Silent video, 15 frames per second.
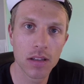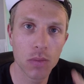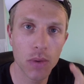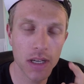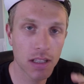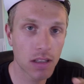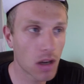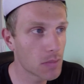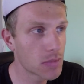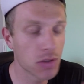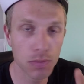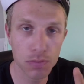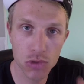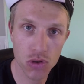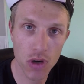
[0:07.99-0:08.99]
when it comes
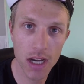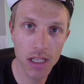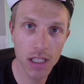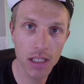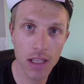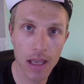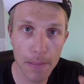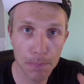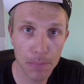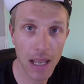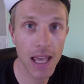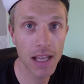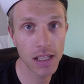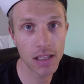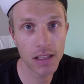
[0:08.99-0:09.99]
to training and
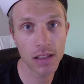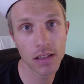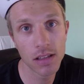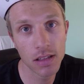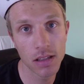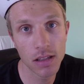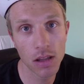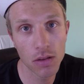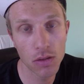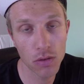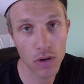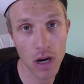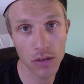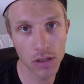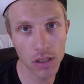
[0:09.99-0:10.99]
planning
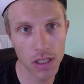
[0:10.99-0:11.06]
throughout the